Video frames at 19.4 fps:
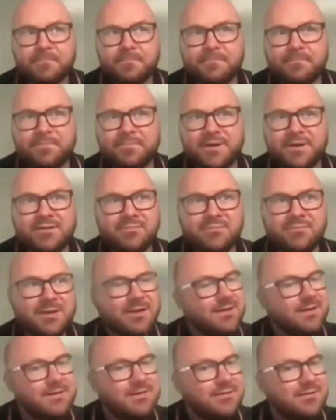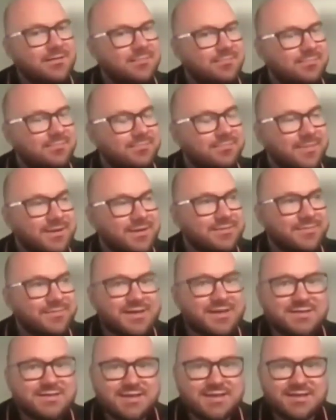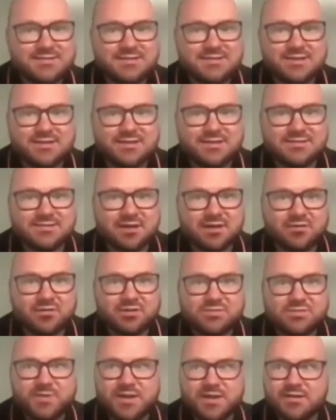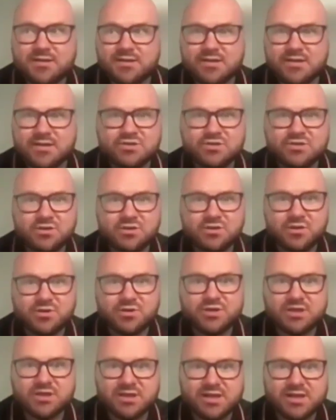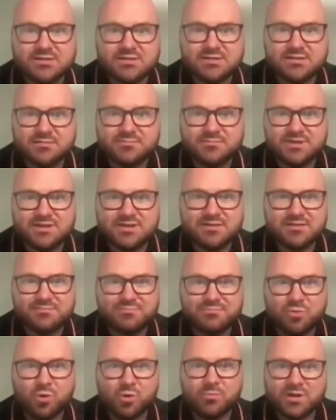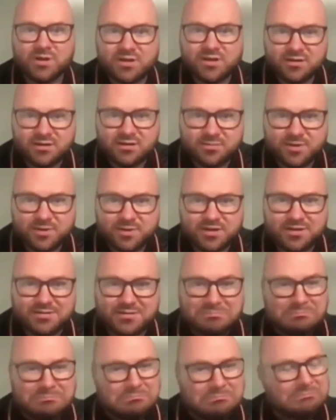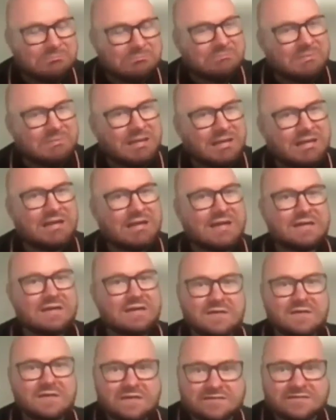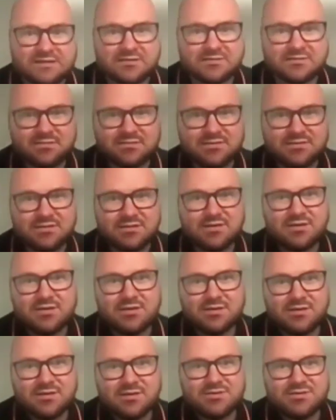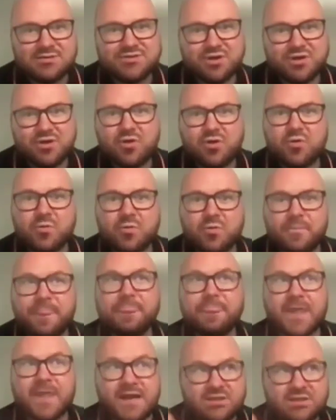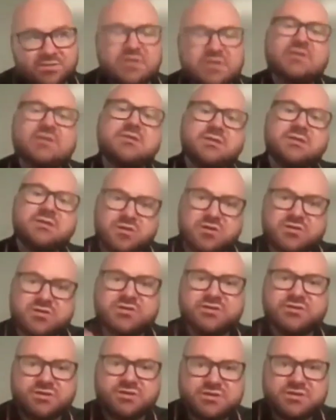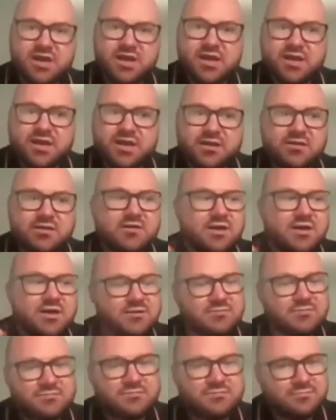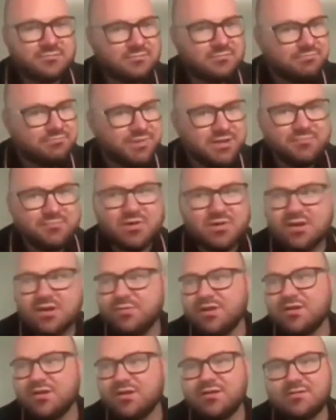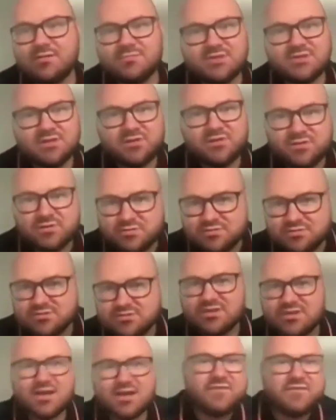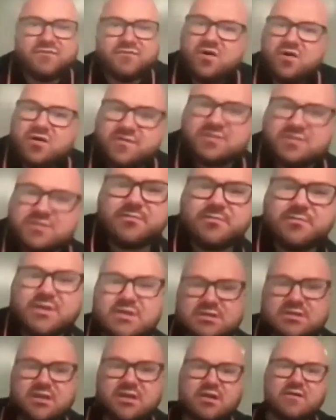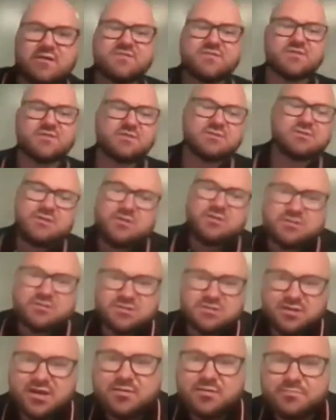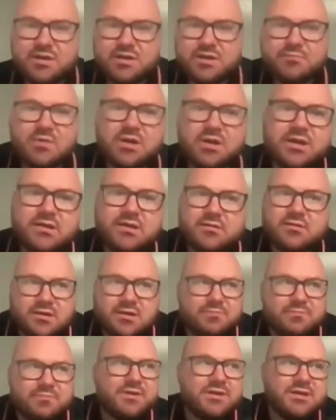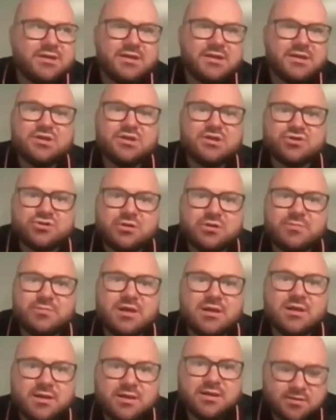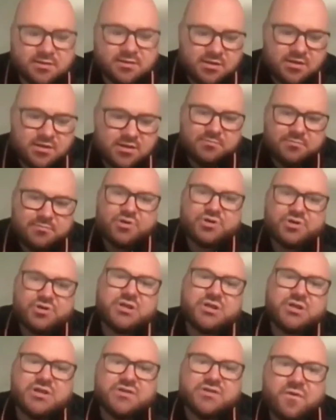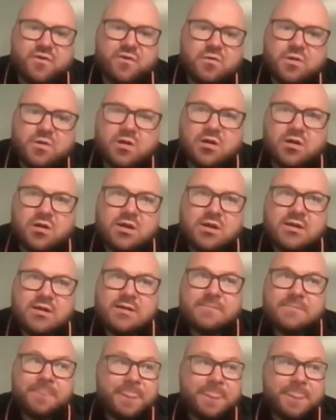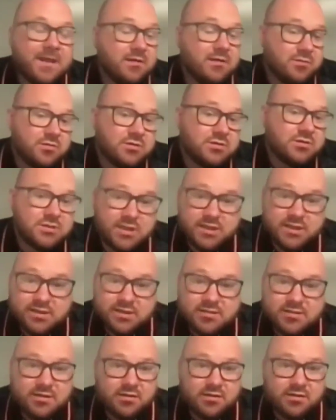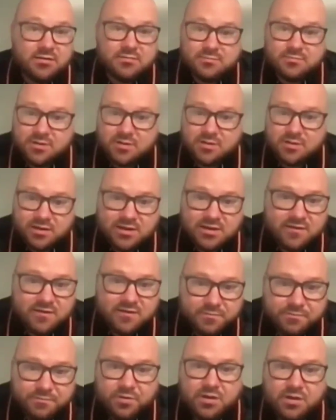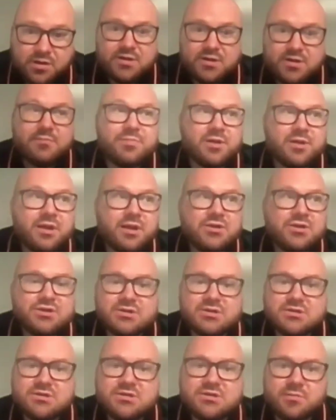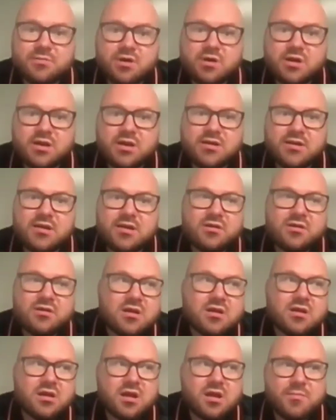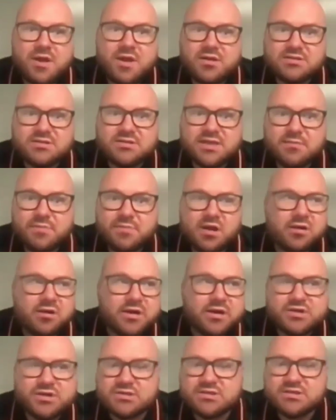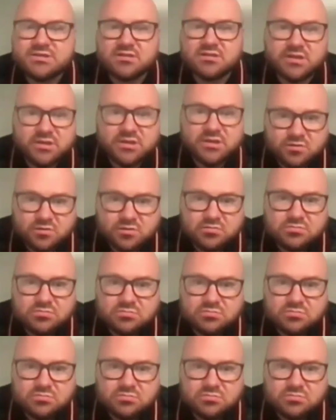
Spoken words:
But it really doesn't make sense that the seller's paying the agent to negotiate against them to take more money out of their pocket. It kind of doesn't. So that's what these lawsuits are saying. And you got big money behind them. Zillow's kind of involved in some of this stuff. So there's a lot of big money and a lot of big industry behind pushing these forward. And it looks like they're going to have pretty big implications to the market. Now, they're not going to come out and say buyer agency is illegal.